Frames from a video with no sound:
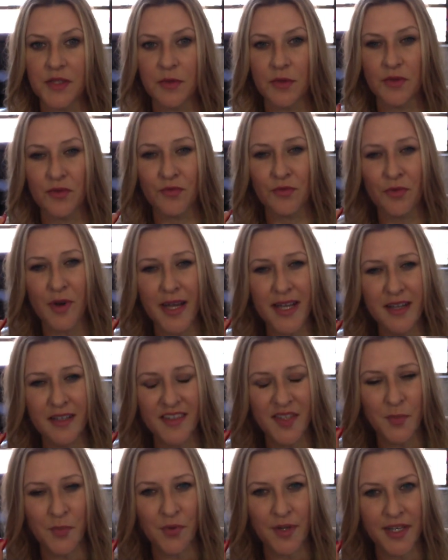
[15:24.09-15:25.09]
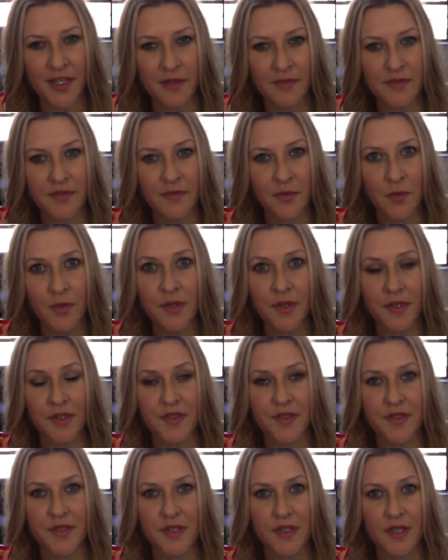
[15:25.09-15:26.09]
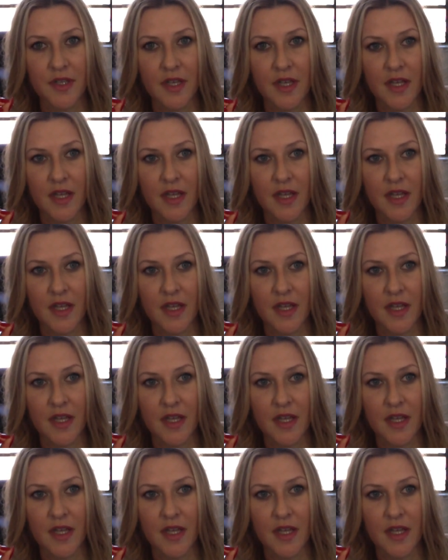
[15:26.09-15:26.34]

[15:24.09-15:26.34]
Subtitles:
You were right on the brink of divorce.